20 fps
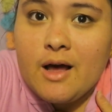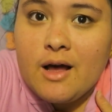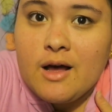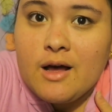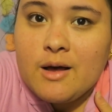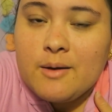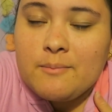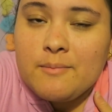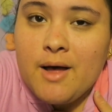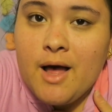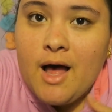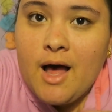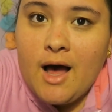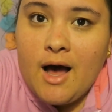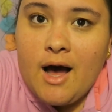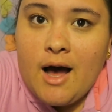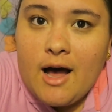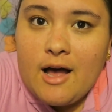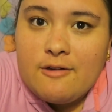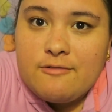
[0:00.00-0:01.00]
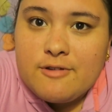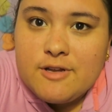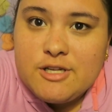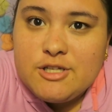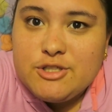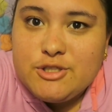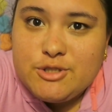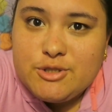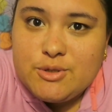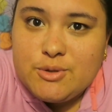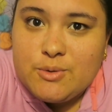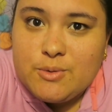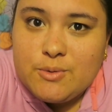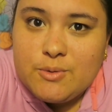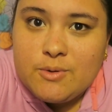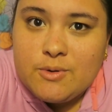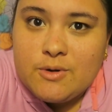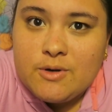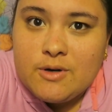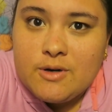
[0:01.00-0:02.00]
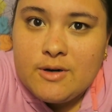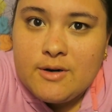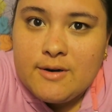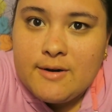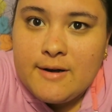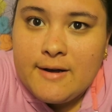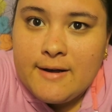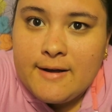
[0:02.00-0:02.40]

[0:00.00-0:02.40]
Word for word: Um, I finished school.